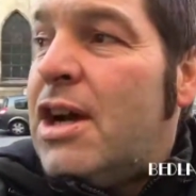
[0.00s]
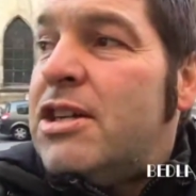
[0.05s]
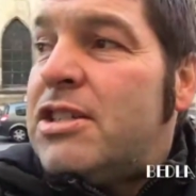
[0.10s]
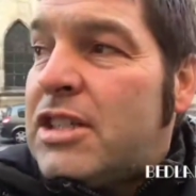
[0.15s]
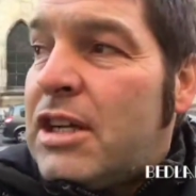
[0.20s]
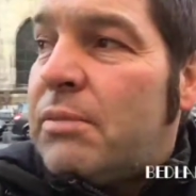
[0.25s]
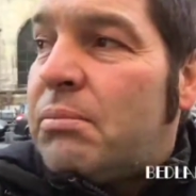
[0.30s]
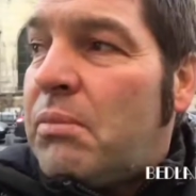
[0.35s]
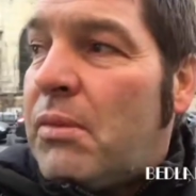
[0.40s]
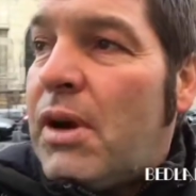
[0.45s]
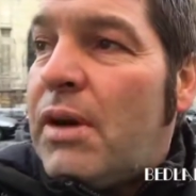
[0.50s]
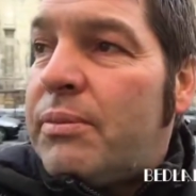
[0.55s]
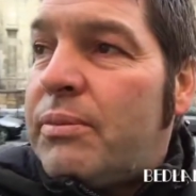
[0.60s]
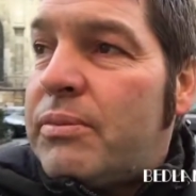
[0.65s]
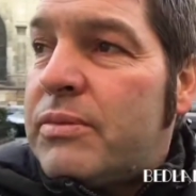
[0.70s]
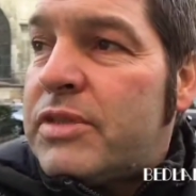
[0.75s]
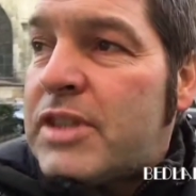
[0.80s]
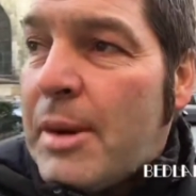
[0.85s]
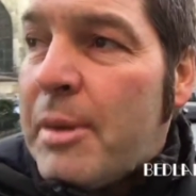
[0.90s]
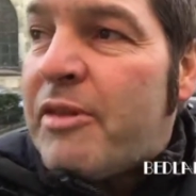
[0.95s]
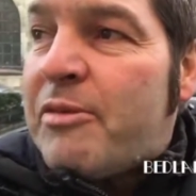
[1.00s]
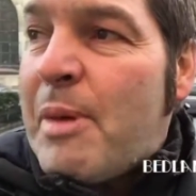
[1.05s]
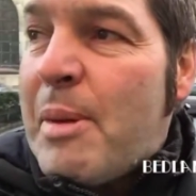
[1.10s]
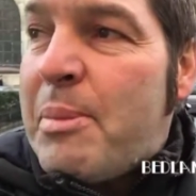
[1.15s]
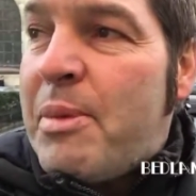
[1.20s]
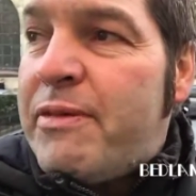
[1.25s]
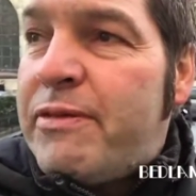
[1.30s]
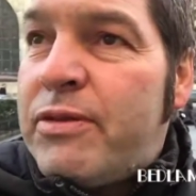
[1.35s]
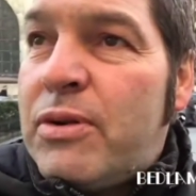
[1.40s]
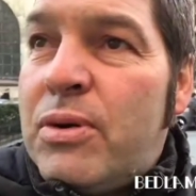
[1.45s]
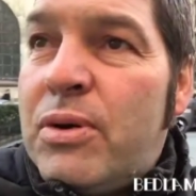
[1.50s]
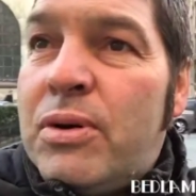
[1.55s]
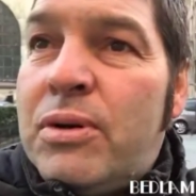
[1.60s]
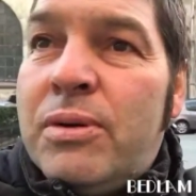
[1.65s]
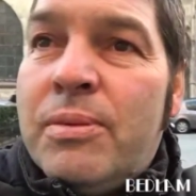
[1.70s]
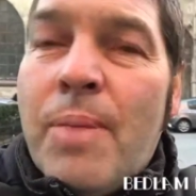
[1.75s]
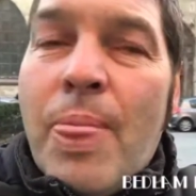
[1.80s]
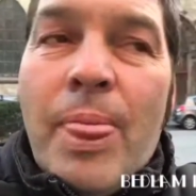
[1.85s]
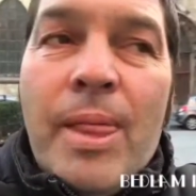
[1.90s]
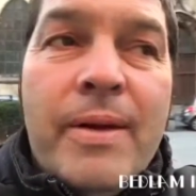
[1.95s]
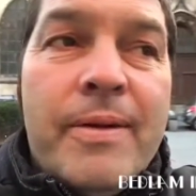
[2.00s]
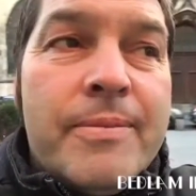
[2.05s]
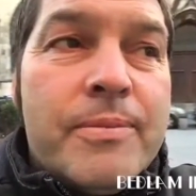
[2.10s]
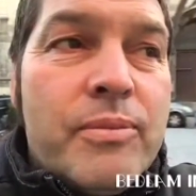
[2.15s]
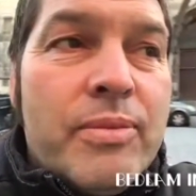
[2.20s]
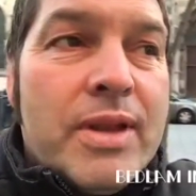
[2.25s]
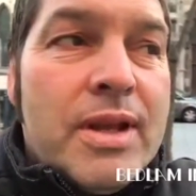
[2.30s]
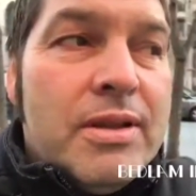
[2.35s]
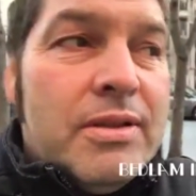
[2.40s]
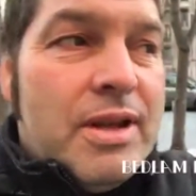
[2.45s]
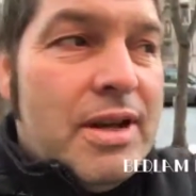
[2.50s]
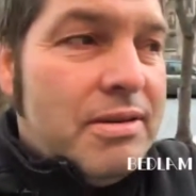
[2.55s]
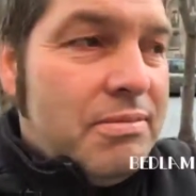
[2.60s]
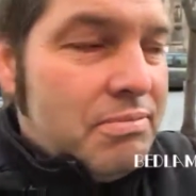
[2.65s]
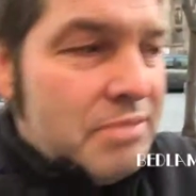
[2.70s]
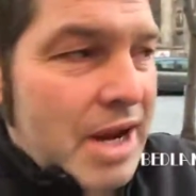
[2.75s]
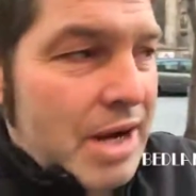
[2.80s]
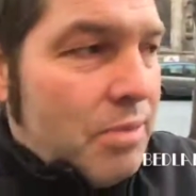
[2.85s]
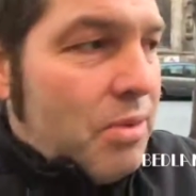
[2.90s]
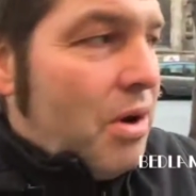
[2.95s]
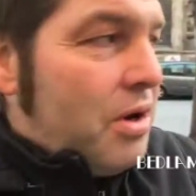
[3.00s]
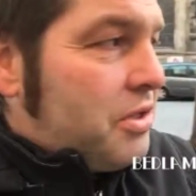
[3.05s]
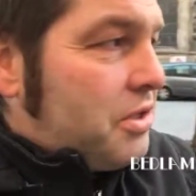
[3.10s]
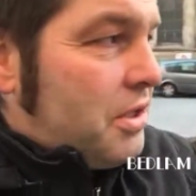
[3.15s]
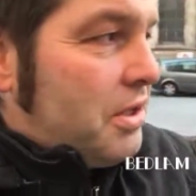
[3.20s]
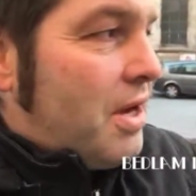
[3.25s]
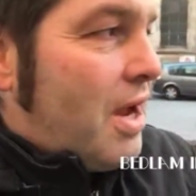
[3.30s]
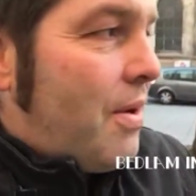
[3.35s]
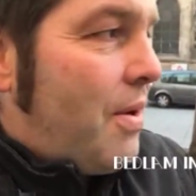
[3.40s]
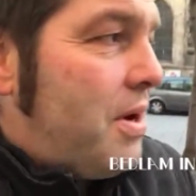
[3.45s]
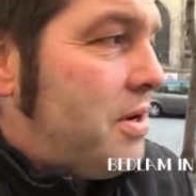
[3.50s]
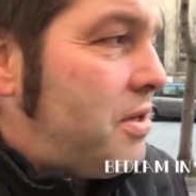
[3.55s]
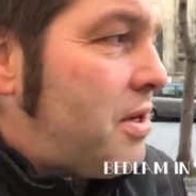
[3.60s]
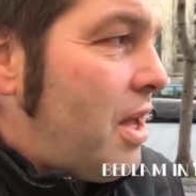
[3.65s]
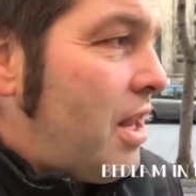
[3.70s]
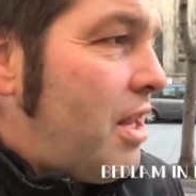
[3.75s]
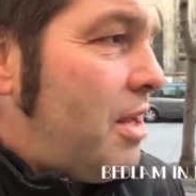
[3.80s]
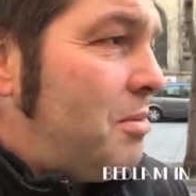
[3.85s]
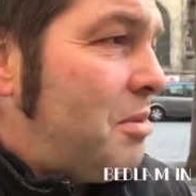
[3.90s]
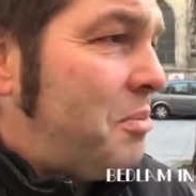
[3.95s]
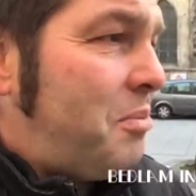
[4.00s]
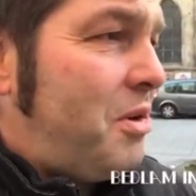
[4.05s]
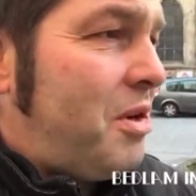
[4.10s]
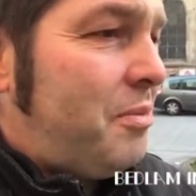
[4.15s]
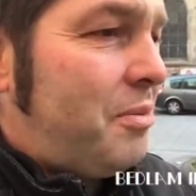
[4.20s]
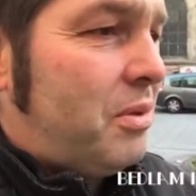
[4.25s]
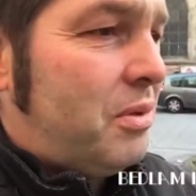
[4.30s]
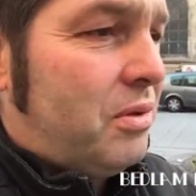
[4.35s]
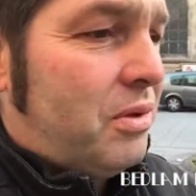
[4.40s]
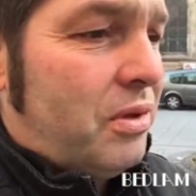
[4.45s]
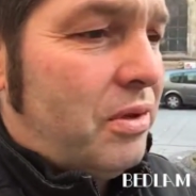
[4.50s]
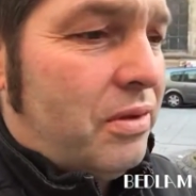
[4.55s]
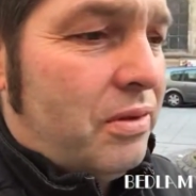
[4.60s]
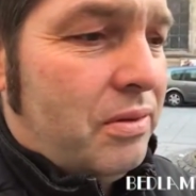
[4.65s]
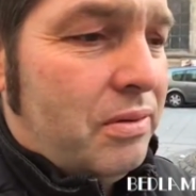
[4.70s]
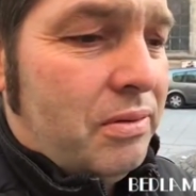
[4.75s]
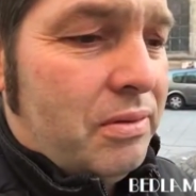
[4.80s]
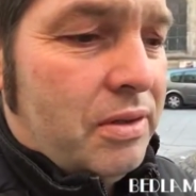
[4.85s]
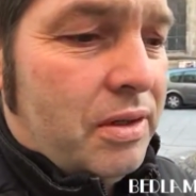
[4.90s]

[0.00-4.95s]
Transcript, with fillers: So, some have met before, the networks that know each other, the people who